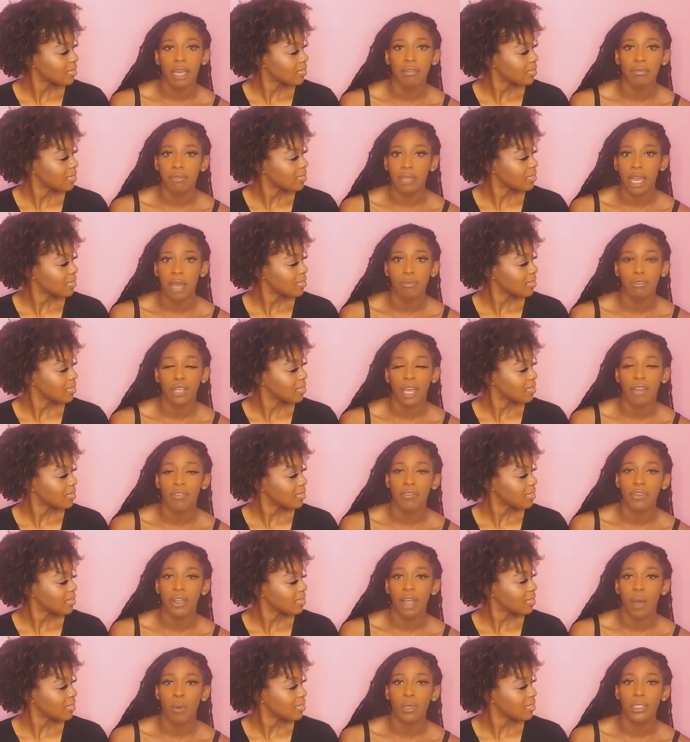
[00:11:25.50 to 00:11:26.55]
Speaker 1: yeah, I'm trying to
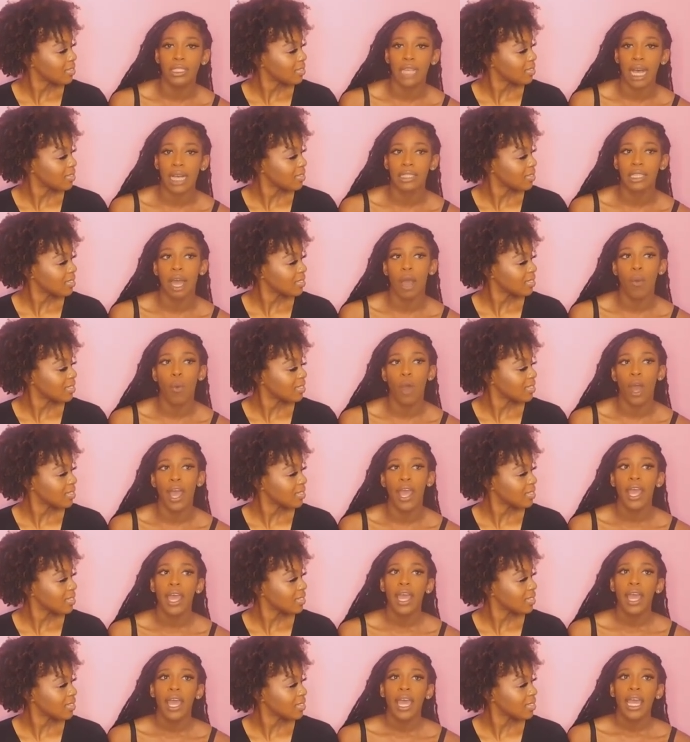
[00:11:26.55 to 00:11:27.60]
figure out what size I
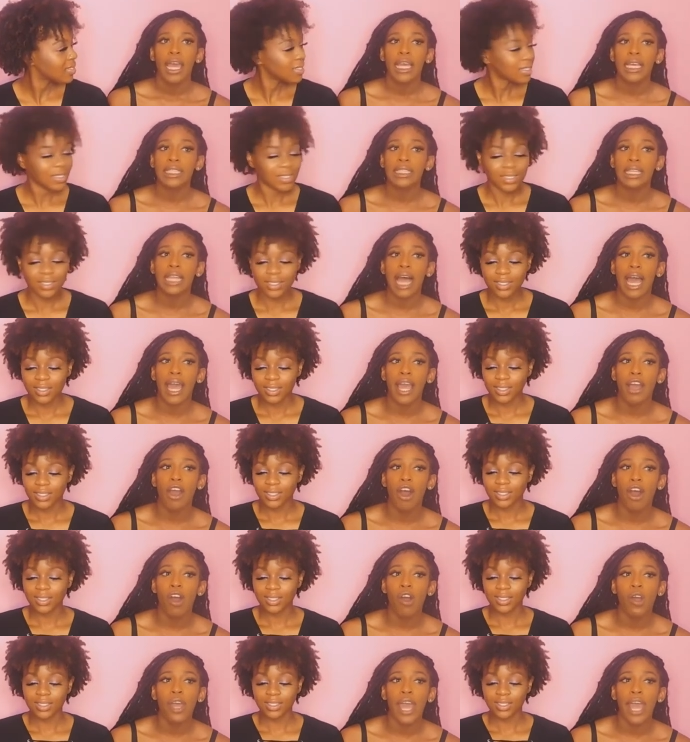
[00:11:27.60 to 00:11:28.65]
want. He's
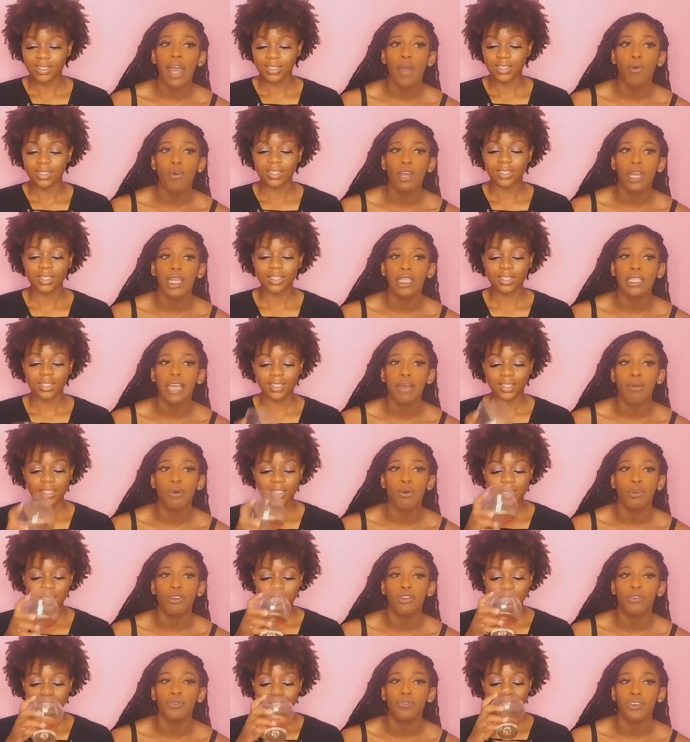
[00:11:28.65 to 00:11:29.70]
like, okay, well, he's like,
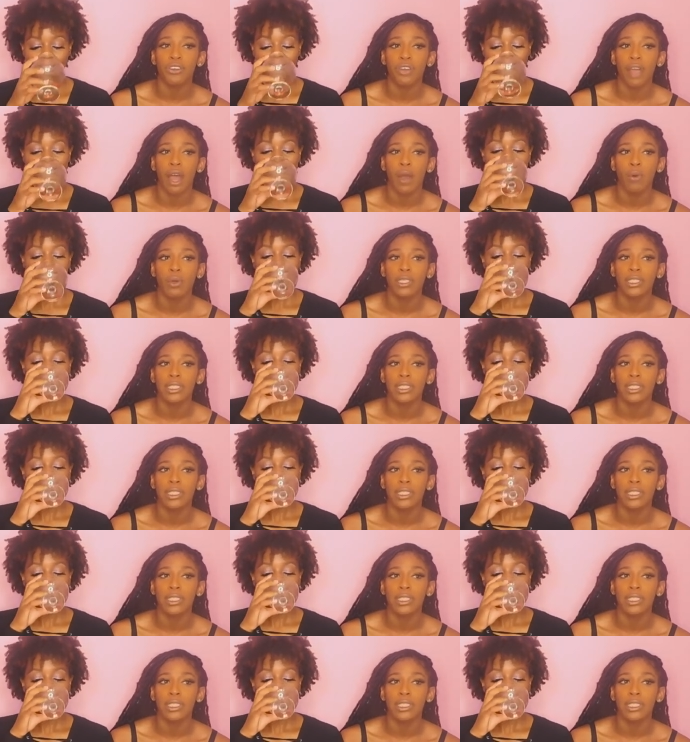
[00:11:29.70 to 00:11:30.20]
well, when you figure out what